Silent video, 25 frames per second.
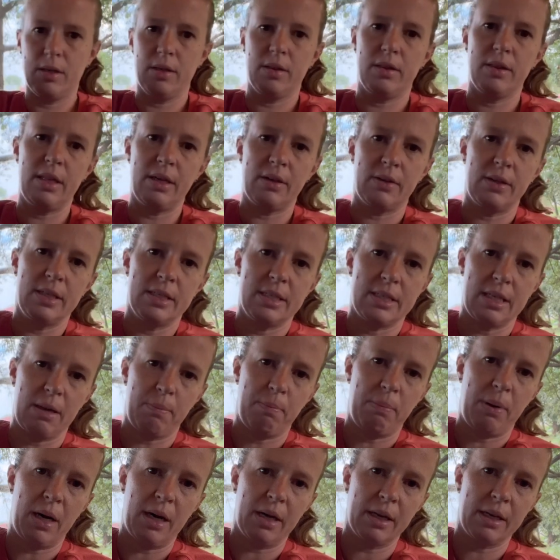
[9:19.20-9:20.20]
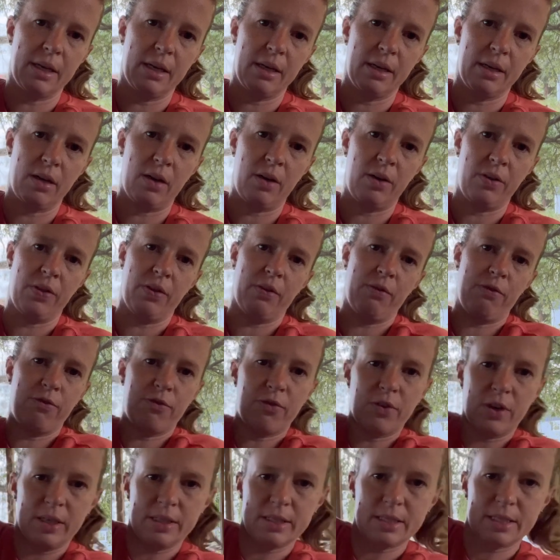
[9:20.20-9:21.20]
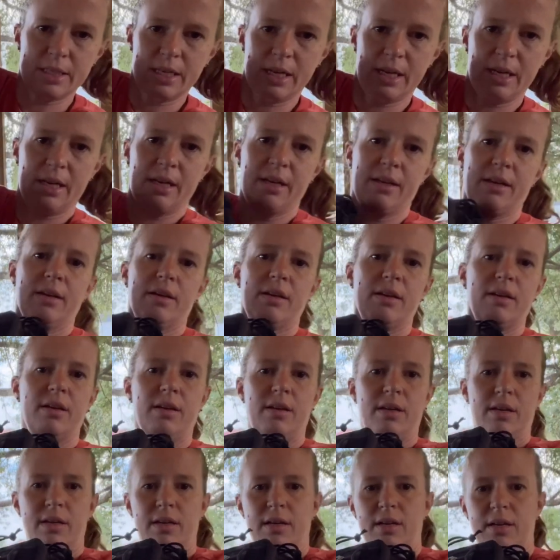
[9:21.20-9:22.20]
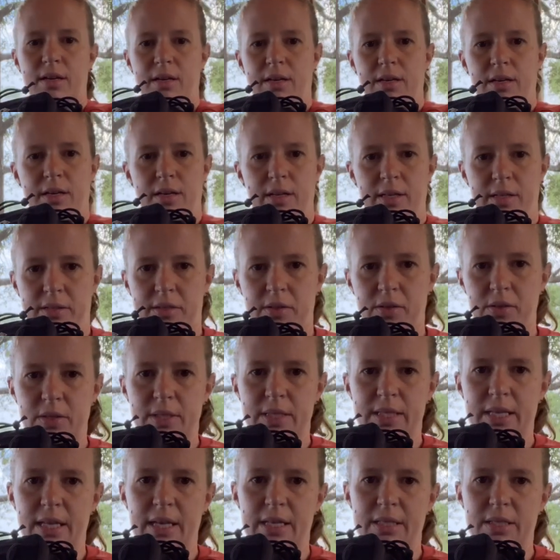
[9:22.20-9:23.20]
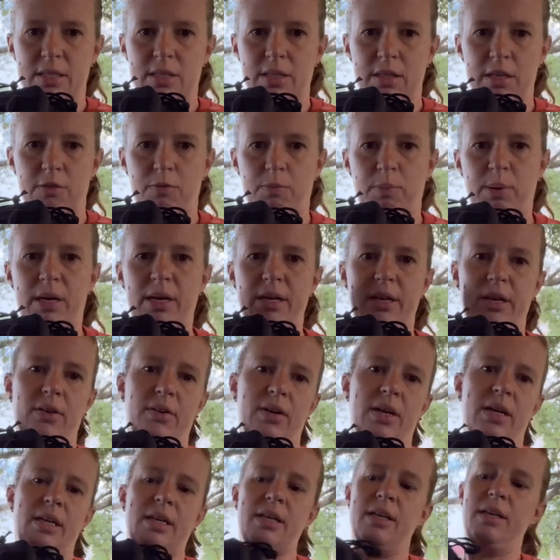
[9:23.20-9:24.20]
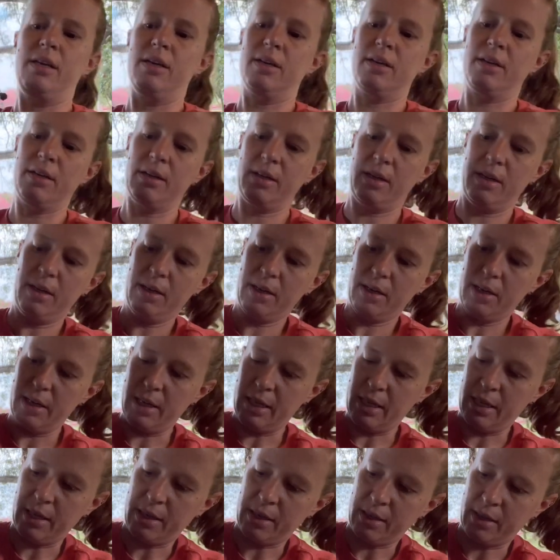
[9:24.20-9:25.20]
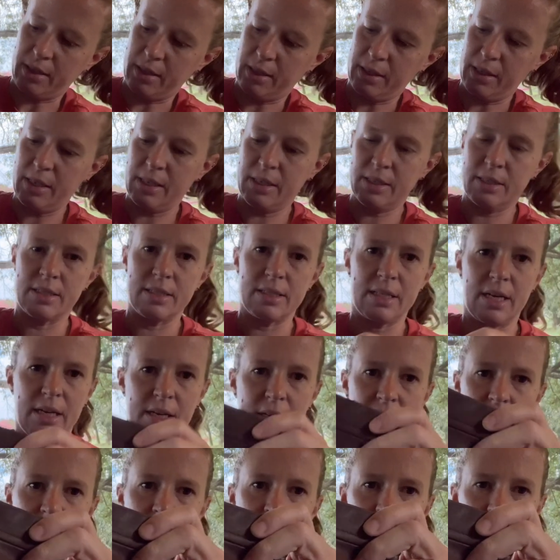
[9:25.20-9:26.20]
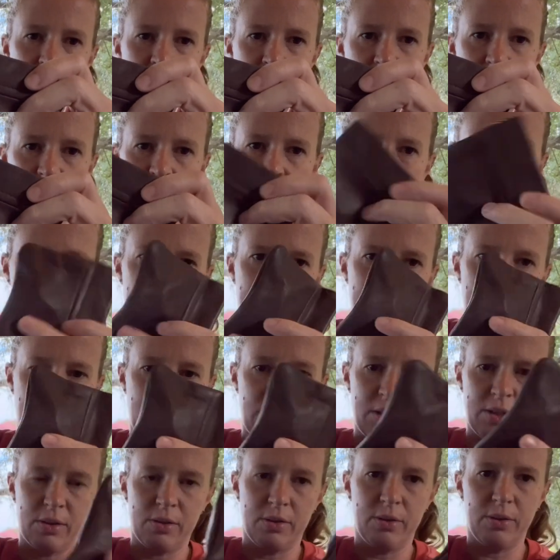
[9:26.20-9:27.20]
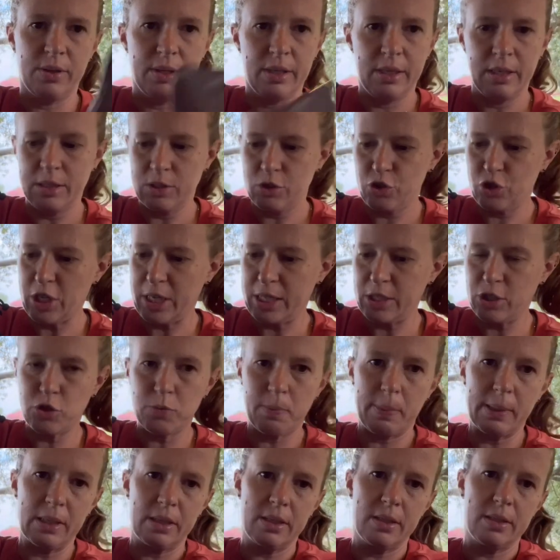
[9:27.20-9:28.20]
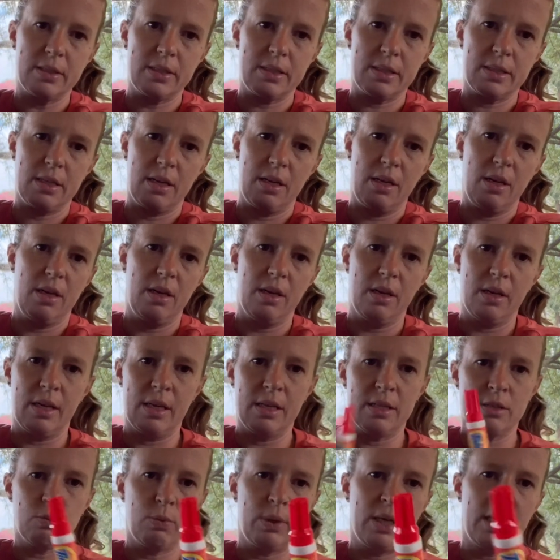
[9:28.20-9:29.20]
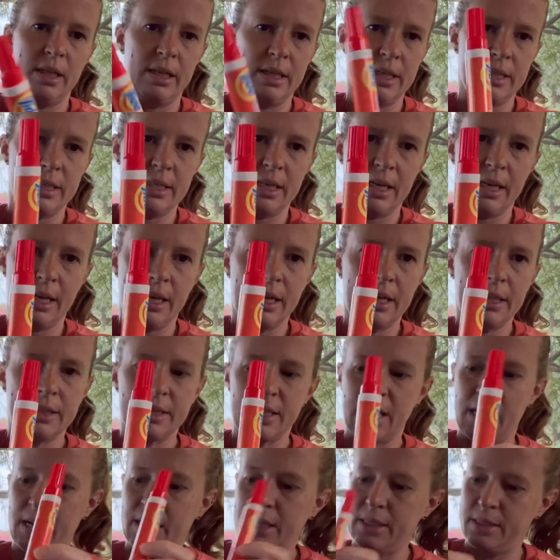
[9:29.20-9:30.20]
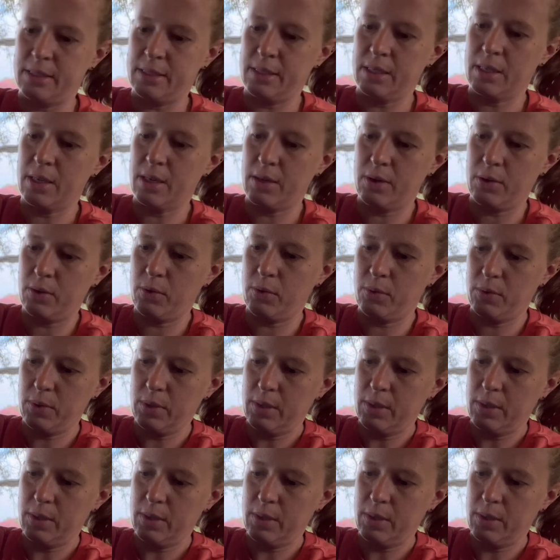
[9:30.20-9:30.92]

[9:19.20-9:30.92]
there is a pocket on the front side. So you see that sleeve pocket right here. And uh, inside of here, I have my little change purse as well as a Tide to go.